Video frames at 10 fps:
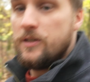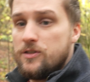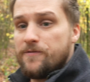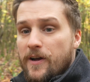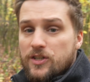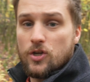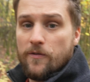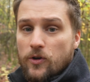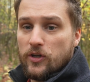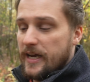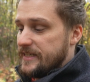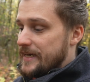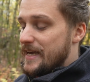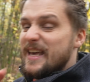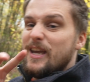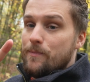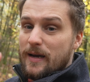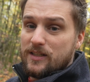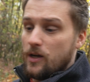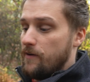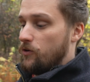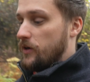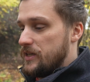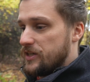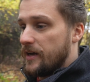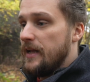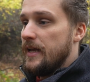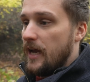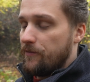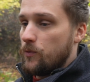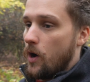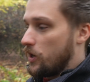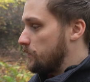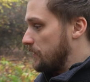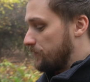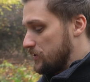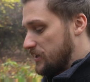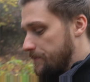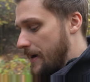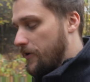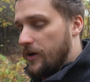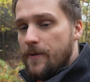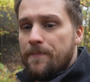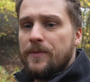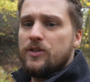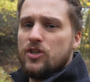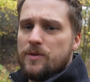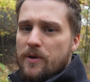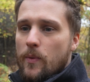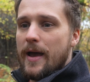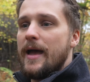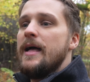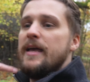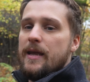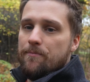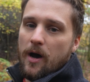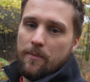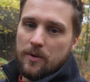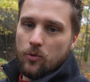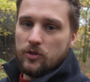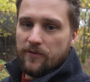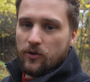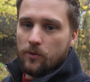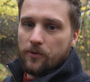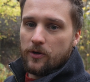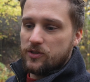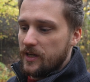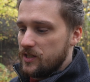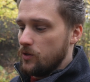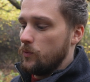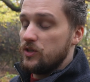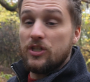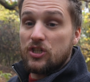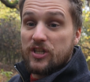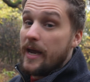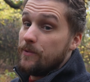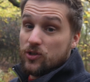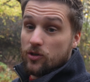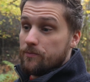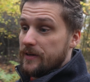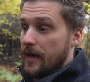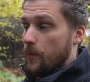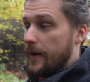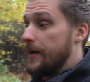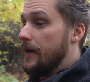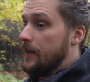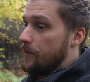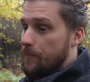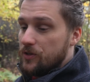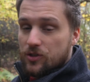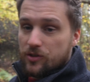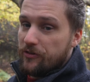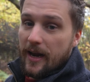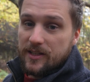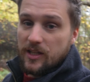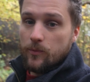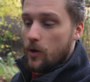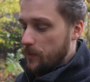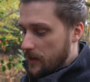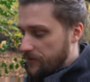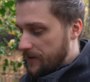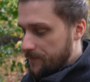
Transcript: So find yourself a good AD, it'll make your life a lot easier. If you are going to be in for the Submariner, just to be aware, it might be a more difficult process, which is a shame. It shouldn't be that way, but it's just the reality of the world we live in.